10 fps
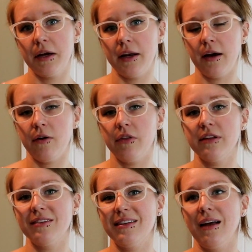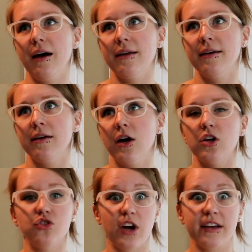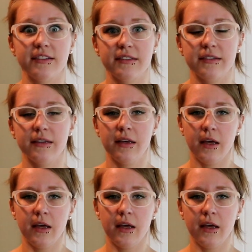right now that's not a dress.